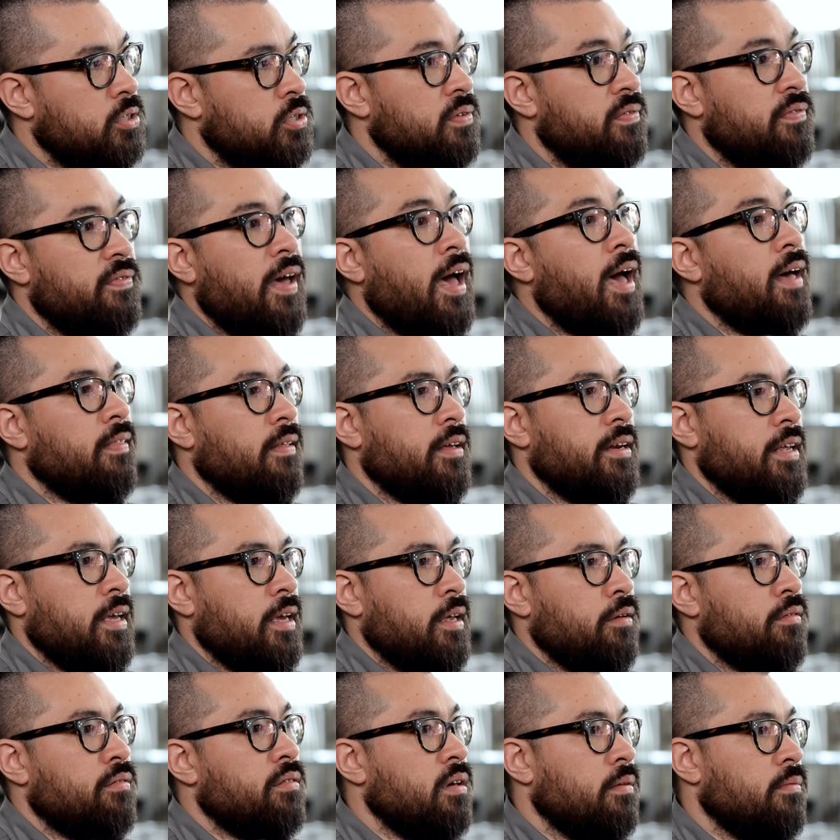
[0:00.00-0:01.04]
to
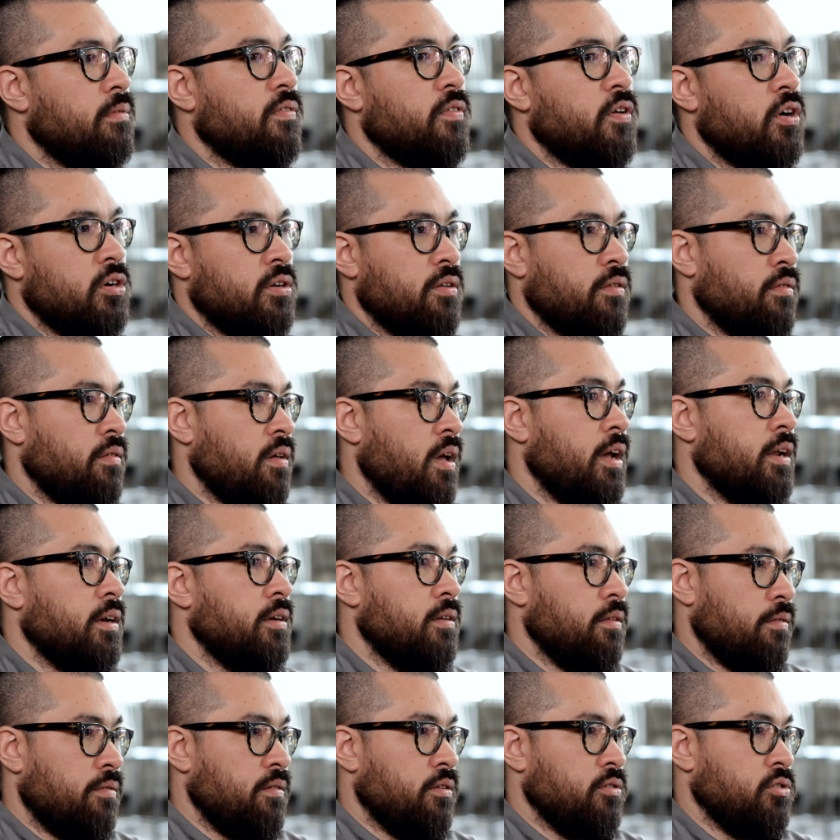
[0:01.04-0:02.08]
validate some of our design
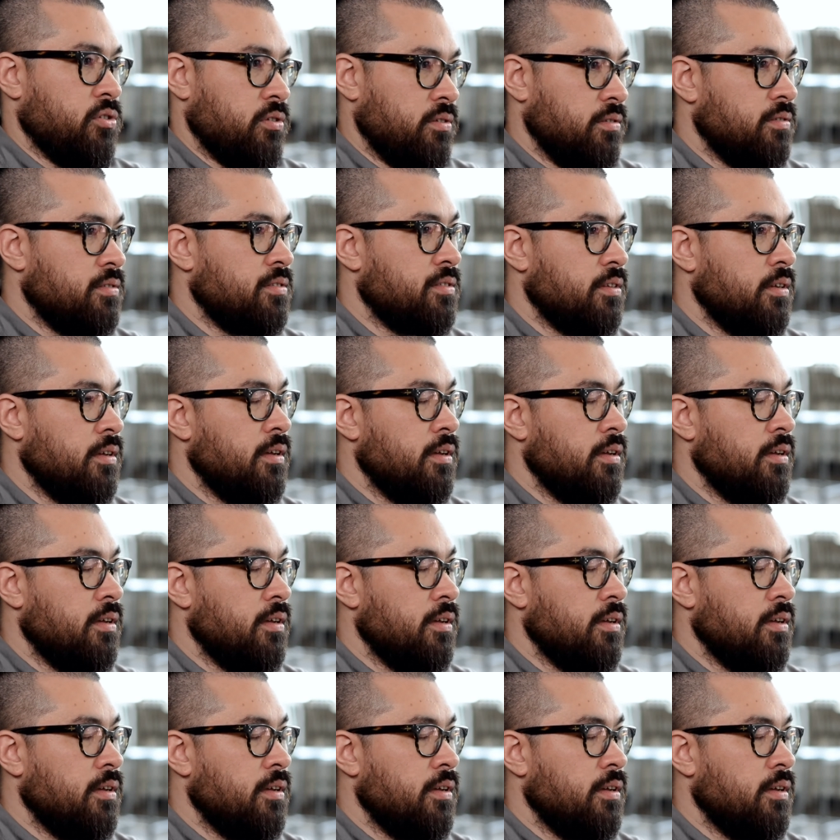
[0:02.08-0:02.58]
decisions.